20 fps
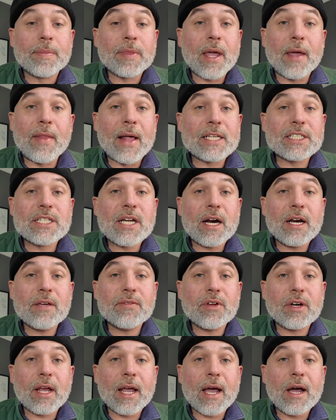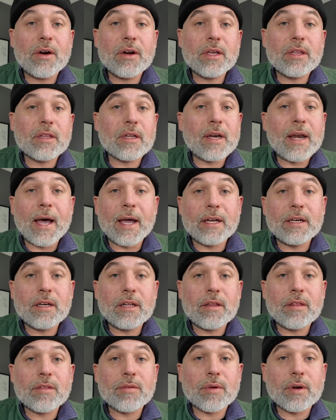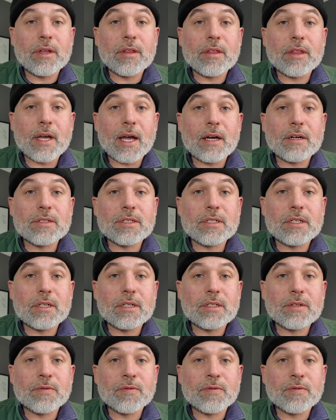And that's not even counting the 93,000